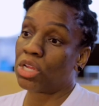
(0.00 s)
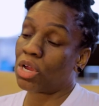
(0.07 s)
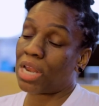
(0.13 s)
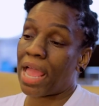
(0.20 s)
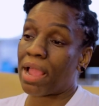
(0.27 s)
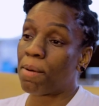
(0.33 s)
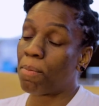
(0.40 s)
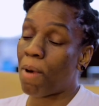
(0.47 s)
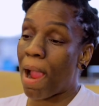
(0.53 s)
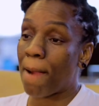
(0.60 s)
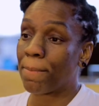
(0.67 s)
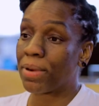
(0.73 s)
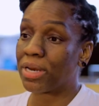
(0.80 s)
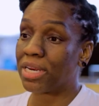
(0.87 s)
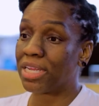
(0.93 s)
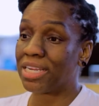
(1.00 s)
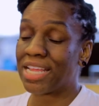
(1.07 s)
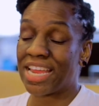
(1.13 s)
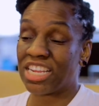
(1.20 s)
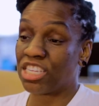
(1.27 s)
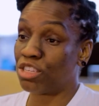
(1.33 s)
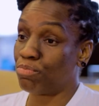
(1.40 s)
look like a property
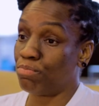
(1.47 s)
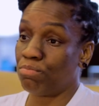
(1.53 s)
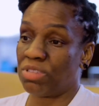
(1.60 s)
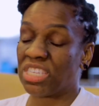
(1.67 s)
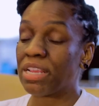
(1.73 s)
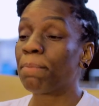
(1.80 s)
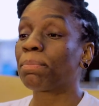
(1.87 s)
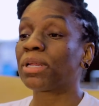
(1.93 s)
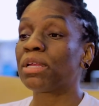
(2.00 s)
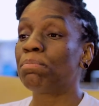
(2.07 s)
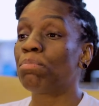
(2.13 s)
that is simply